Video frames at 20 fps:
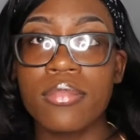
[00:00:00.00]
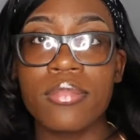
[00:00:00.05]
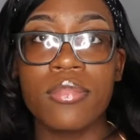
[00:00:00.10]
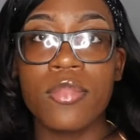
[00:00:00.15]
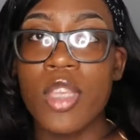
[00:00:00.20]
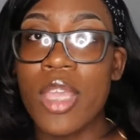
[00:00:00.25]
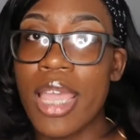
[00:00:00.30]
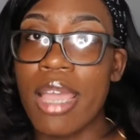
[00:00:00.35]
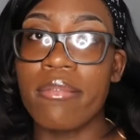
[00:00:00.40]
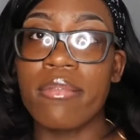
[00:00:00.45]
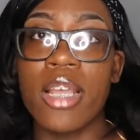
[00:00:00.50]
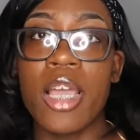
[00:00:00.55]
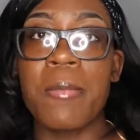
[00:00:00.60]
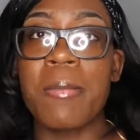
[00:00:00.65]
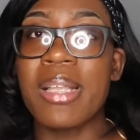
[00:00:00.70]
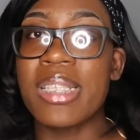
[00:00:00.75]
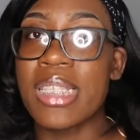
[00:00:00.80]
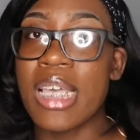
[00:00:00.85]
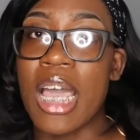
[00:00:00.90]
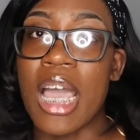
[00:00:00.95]
you have
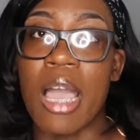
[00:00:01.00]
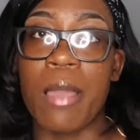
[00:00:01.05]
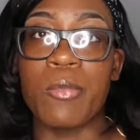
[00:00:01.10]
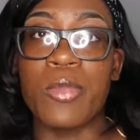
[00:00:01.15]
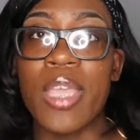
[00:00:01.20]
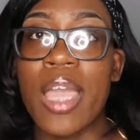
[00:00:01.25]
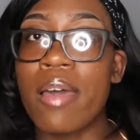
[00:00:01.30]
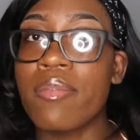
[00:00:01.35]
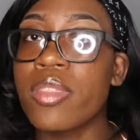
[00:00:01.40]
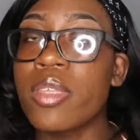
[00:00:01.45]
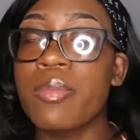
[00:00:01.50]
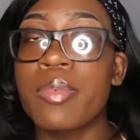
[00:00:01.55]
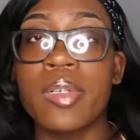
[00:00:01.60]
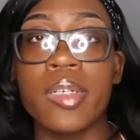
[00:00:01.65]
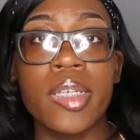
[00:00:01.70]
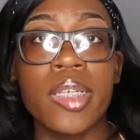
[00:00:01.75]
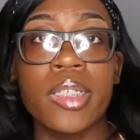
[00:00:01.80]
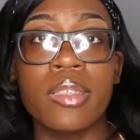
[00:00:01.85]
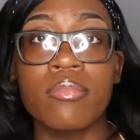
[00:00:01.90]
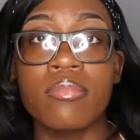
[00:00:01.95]
nothing but time you have to
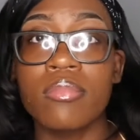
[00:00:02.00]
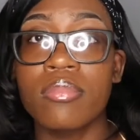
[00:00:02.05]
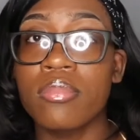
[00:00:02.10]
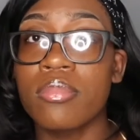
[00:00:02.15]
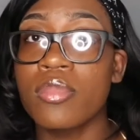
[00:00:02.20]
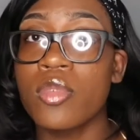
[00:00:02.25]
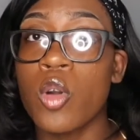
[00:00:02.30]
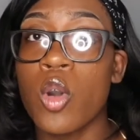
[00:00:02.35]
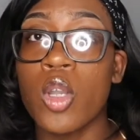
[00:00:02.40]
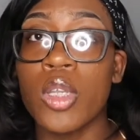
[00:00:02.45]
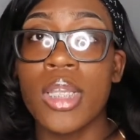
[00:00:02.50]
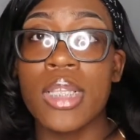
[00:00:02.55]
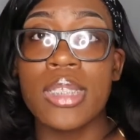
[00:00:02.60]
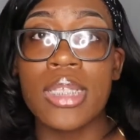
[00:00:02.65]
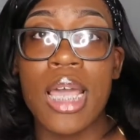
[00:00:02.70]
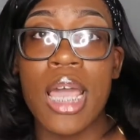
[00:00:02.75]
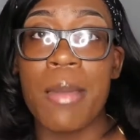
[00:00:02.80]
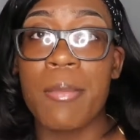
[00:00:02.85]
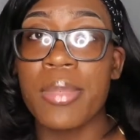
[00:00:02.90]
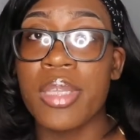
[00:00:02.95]
put all your
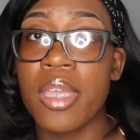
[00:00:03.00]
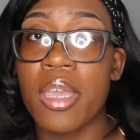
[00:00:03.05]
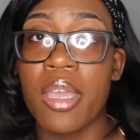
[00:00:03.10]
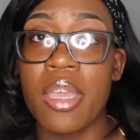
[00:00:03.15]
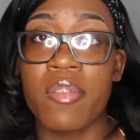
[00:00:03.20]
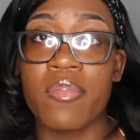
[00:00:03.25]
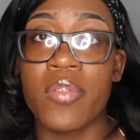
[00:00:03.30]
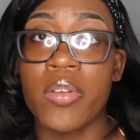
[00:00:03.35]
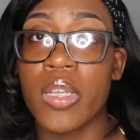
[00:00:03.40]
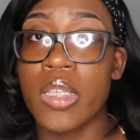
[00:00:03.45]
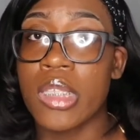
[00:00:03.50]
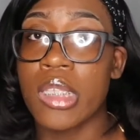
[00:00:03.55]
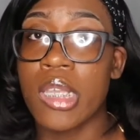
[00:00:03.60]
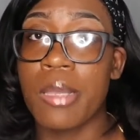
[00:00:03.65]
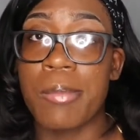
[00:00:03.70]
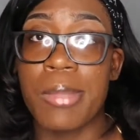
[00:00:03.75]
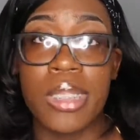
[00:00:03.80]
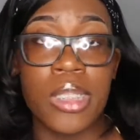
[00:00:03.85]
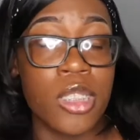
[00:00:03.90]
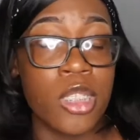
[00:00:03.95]
time and your effort into
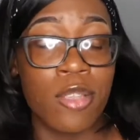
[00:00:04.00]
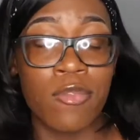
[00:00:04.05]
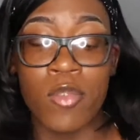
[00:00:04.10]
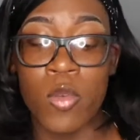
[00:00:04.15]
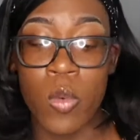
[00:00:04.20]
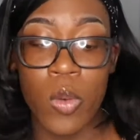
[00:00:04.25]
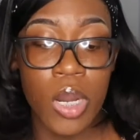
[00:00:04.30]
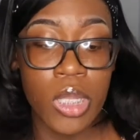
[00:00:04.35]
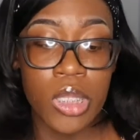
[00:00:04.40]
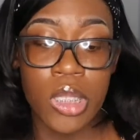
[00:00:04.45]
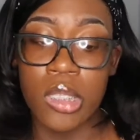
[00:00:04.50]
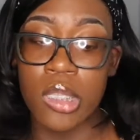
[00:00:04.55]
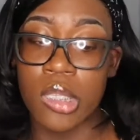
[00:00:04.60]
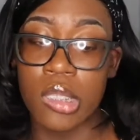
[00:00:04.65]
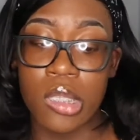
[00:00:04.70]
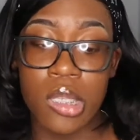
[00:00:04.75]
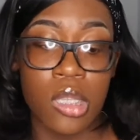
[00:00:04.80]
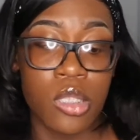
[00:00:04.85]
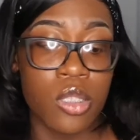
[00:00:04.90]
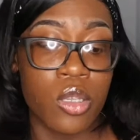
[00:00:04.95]
your business if you want it to
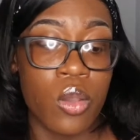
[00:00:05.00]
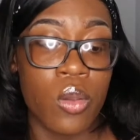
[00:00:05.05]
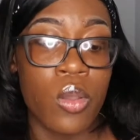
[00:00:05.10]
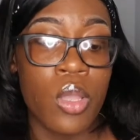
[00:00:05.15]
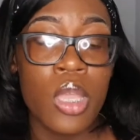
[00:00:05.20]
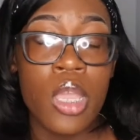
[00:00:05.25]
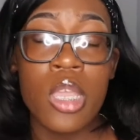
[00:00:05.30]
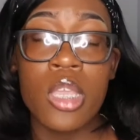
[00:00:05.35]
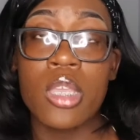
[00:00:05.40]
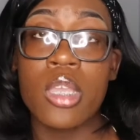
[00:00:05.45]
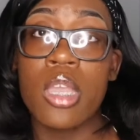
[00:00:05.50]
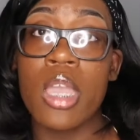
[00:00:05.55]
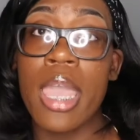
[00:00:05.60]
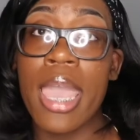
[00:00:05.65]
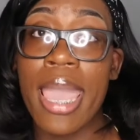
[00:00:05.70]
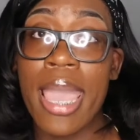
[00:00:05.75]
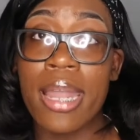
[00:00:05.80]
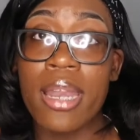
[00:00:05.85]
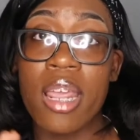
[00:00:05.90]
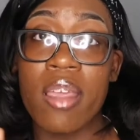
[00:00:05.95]
succeed so
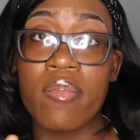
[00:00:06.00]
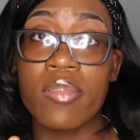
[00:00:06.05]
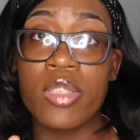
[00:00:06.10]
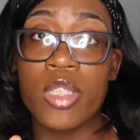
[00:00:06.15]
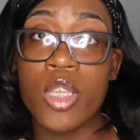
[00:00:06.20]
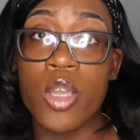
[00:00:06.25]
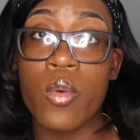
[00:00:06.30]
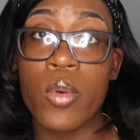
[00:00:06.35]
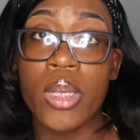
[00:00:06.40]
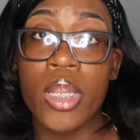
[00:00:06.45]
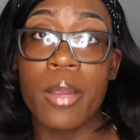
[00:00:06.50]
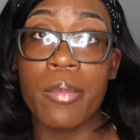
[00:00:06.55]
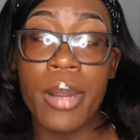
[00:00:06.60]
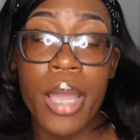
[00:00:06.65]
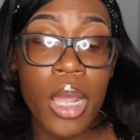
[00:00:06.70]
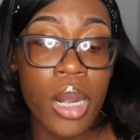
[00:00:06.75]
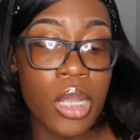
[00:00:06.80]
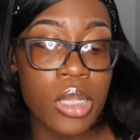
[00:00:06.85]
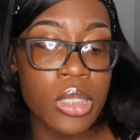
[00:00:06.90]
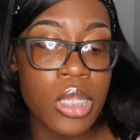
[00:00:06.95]
add every single one of your
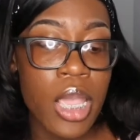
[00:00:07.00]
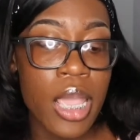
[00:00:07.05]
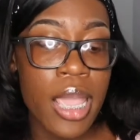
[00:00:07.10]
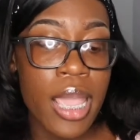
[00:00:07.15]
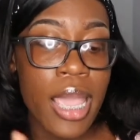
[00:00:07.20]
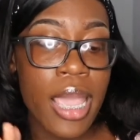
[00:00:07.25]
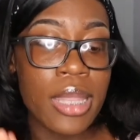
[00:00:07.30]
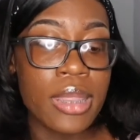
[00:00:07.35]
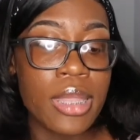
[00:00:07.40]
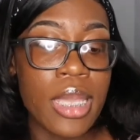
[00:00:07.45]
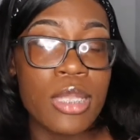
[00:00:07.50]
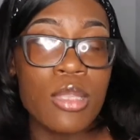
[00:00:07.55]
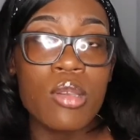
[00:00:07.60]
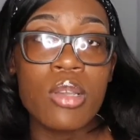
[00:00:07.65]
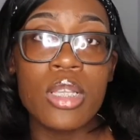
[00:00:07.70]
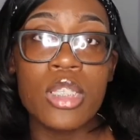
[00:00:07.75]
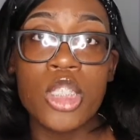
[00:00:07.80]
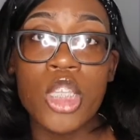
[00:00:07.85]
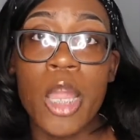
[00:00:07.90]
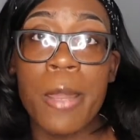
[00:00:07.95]
products and then you
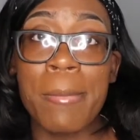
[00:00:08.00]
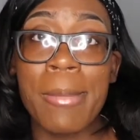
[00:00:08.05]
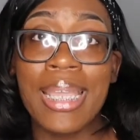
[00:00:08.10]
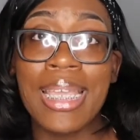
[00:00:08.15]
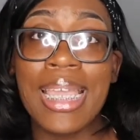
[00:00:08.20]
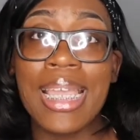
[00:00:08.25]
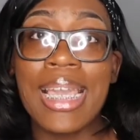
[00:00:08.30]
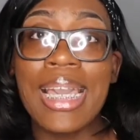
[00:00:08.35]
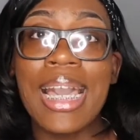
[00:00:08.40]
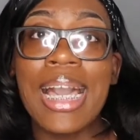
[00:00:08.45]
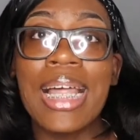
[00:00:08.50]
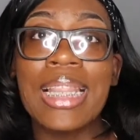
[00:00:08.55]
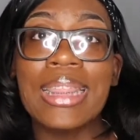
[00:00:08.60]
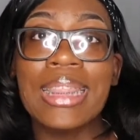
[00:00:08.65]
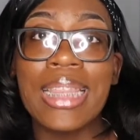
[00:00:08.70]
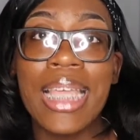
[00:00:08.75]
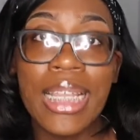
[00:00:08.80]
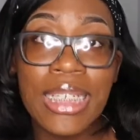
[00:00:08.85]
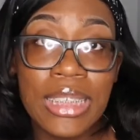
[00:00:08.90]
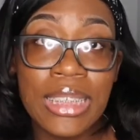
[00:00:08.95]
can start making
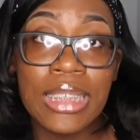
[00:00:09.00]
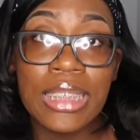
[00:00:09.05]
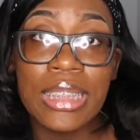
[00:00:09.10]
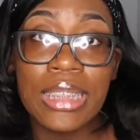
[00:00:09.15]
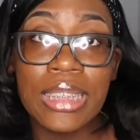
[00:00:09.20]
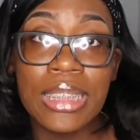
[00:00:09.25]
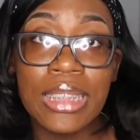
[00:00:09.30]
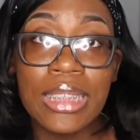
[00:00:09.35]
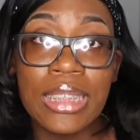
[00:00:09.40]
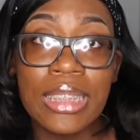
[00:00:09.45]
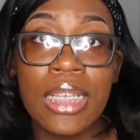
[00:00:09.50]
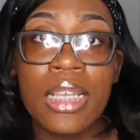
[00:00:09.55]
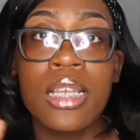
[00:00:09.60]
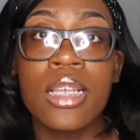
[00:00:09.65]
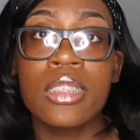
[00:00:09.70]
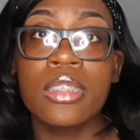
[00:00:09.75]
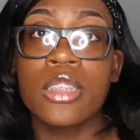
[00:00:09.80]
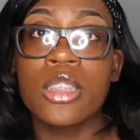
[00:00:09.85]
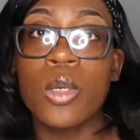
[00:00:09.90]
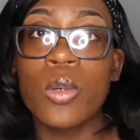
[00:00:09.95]
collections
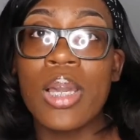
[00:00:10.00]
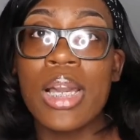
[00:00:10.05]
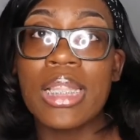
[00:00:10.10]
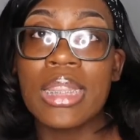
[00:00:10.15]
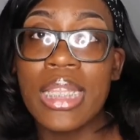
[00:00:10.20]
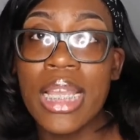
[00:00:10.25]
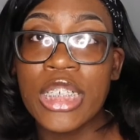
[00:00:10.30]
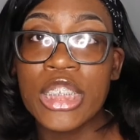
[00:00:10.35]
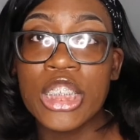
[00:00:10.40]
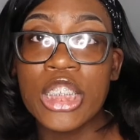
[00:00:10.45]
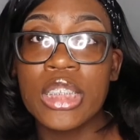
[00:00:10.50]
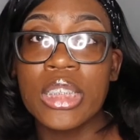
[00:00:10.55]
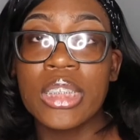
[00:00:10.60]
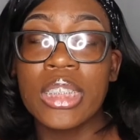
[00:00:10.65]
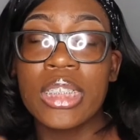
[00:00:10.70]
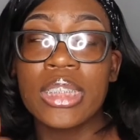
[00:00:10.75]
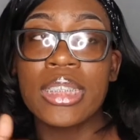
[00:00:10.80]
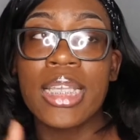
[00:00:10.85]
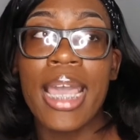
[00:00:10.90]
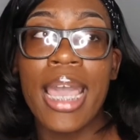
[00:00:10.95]
so collections
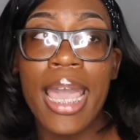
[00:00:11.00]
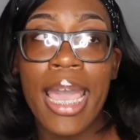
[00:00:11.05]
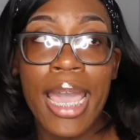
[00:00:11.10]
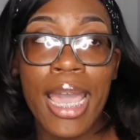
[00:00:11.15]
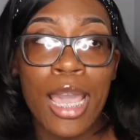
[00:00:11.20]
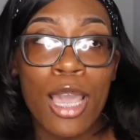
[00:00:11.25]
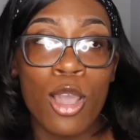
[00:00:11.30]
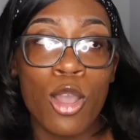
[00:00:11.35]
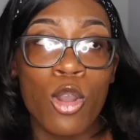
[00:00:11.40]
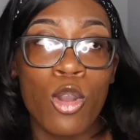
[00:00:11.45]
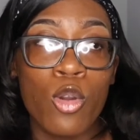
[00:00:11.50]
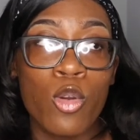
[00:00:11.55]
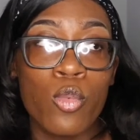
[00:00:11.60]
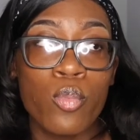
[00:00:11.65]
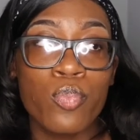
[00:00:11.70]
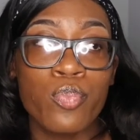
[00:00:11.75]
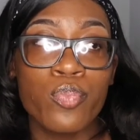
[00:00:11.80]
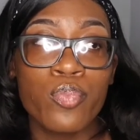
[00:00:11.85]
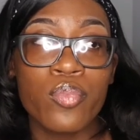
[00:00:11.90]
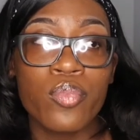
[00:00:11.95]
is
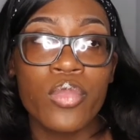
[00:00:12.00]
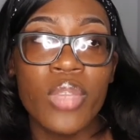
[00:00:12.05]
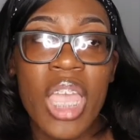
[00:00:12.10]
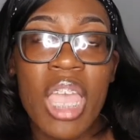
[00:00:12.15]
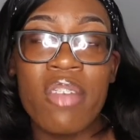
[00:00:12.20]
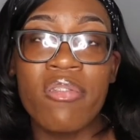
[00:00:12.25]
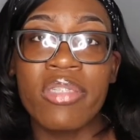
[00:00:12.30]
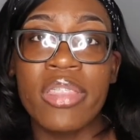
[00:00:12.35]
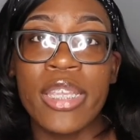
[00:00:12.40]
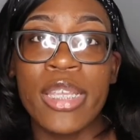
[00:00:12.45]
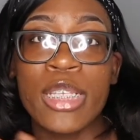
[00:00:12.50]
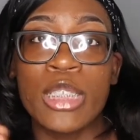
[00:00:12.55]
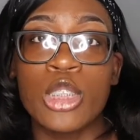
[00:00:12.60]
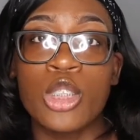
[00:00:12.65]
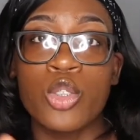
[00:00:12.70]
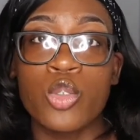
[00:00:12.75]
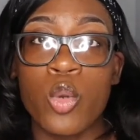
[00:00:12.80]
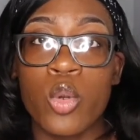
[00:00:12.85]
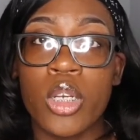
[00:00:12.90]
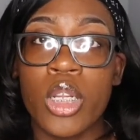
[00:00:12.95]
how everything is
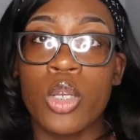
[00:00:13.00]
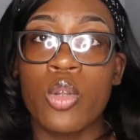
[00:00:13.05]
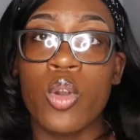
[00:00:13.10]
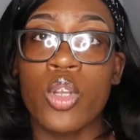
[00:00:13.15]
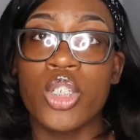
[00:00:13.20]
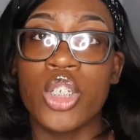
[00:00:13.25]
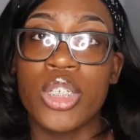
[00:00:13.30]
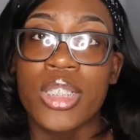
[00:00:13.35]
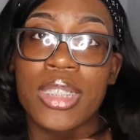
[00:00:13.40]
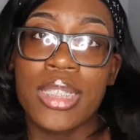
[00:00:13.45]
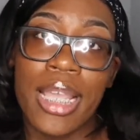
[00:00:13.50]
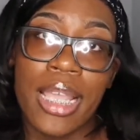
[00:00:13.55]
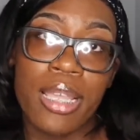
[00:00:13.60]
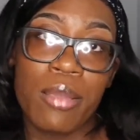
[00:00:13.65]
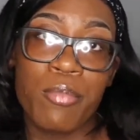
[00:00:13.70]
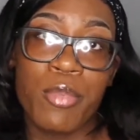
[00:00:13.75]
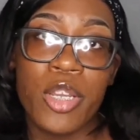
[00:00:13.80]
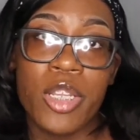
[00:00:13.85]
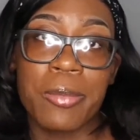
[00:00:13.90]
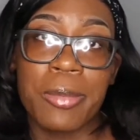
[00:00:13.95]
sorted on your
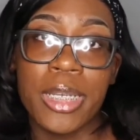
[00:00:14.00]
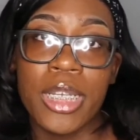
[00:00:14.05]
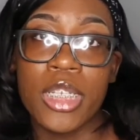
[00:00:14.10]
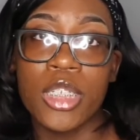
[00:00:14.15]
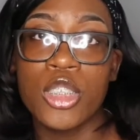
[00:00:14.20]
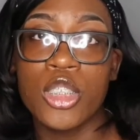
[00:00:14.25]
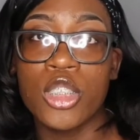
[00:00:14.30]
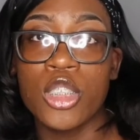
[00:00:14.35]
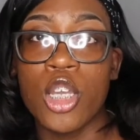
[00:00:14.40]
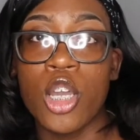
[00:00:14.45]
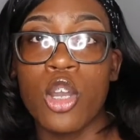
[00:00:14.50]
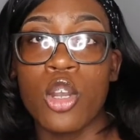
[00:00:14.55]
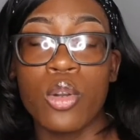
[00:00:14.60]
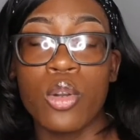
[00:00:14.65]
site pretty much. So